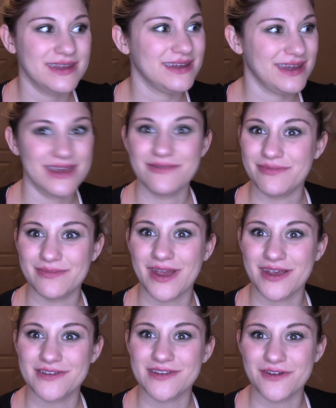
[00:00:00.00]
get
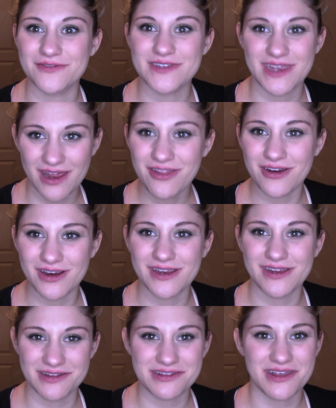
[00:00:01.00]
myself together and
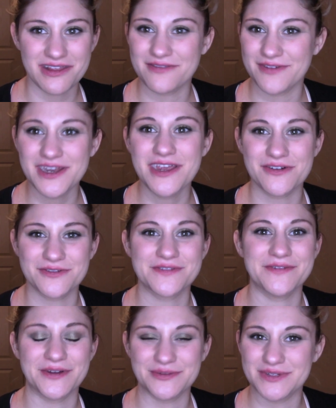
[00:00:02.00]
get these videos
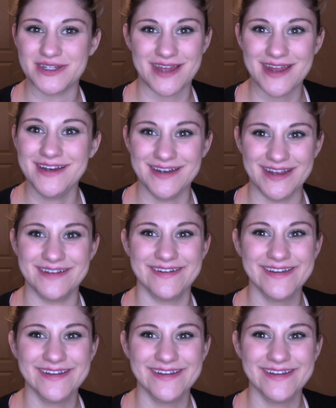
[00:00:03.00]
filmed and edited.